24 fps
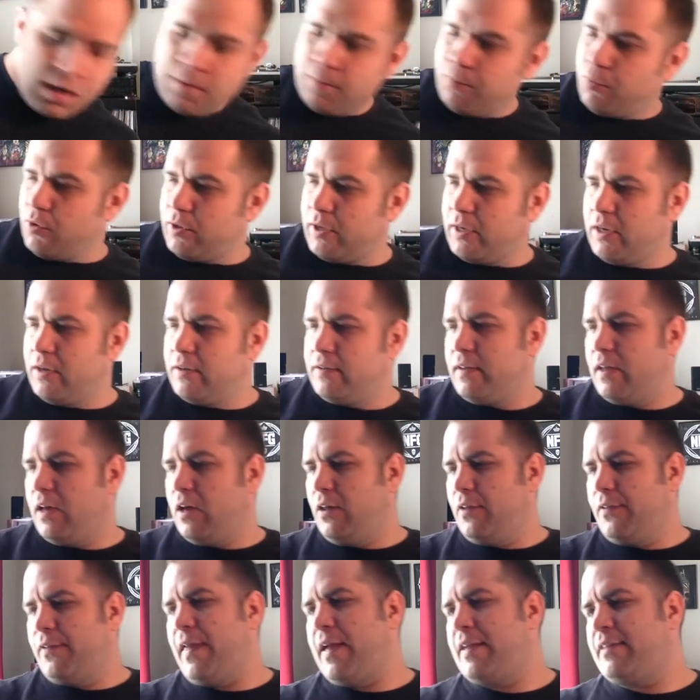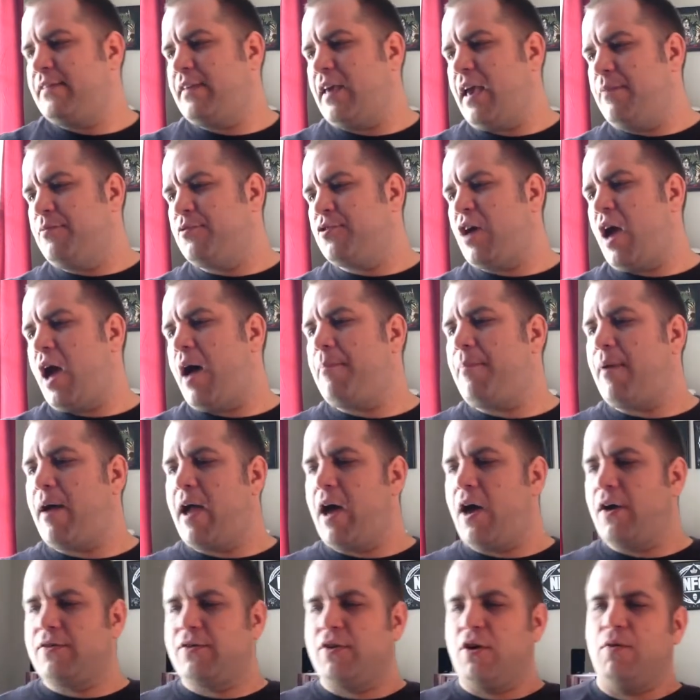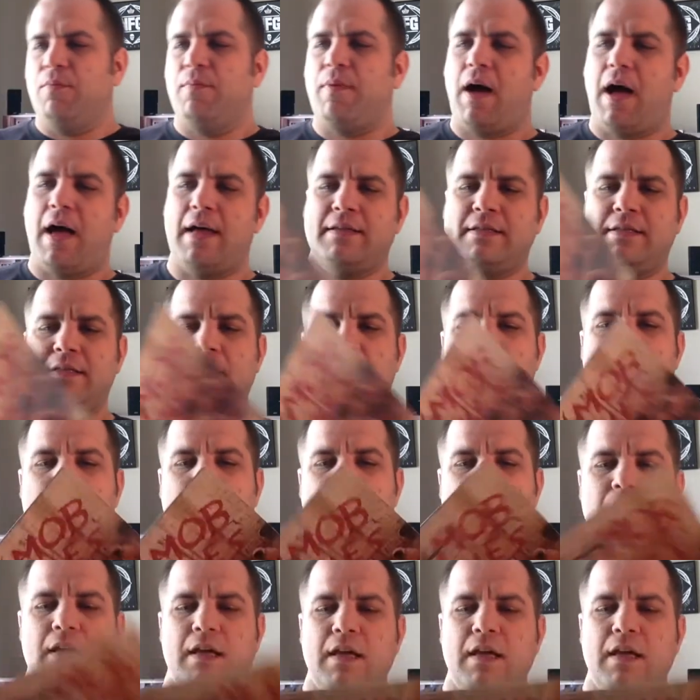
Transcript: pretty good deal. In that same shop, I also bought uh,